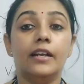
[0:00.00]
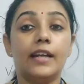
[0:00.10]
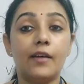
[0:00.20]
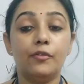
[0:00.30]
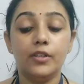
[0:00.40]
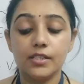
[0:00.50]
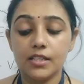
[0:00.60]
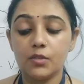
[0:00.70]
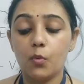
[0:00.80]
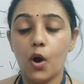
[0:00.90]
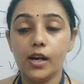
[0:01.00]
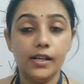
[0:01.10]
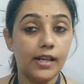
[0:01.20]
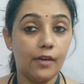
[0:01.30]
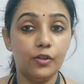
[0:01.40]
Daffodils is what?
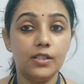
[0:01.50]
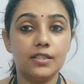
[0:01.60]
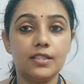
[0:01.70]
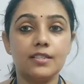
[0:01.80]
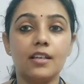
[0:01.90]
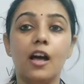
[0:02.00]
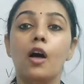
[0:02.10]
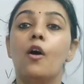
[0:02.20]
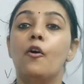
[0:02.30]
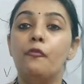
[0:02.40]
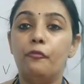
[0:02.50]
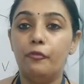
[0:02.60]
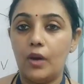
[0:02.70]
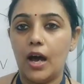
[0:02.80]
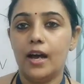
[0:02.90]
Daffodils is a
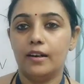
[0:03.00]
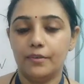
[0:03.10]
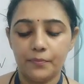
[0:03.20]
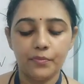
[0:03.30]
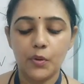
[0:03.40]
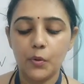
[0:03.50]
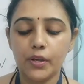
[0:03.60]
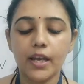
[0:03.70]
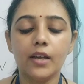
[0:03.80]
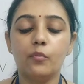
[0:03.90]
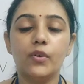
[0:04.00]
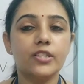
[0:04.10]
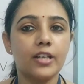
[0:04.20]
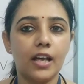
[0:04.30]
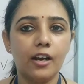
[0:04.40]
flower. Okay,
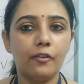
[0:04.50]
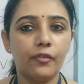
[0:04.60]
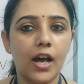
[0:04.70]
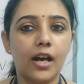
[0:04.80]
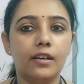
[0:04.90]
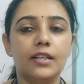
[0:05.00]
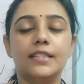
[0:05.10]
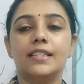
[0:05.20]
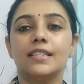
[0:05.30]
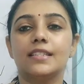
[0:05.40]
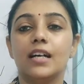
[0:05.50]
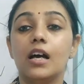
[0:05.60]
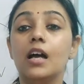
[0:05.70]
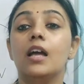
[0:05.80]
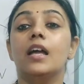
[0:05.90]
which color flower? It is a
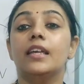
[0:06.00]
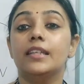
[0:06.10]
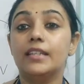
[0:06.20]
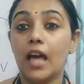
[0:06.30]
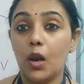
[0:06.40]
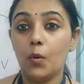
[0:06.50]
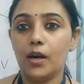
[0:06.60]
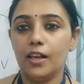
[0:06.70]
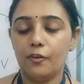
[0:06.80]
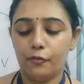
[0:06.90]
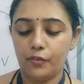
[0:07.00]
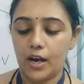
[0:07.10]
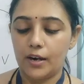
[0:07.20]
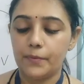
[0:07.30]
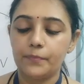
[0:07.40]
yellow color flower.